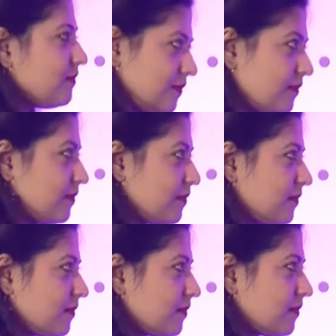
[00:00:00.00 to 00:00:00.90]

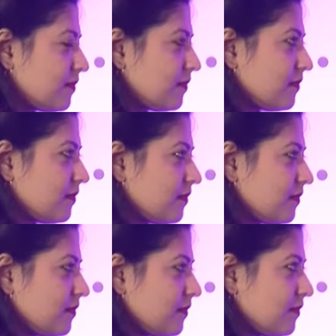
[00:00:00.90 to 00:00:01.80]

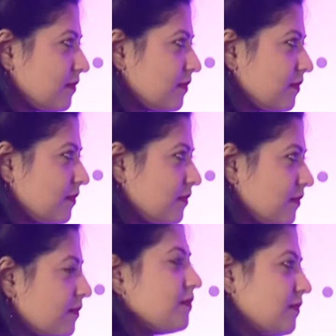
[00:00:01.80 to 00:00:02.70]

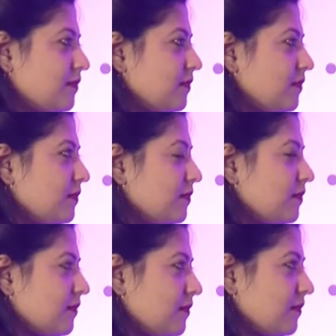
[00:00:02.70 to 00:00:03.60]

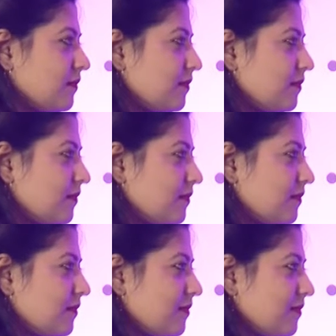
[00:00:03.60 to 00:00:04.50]
This person isn't speaking.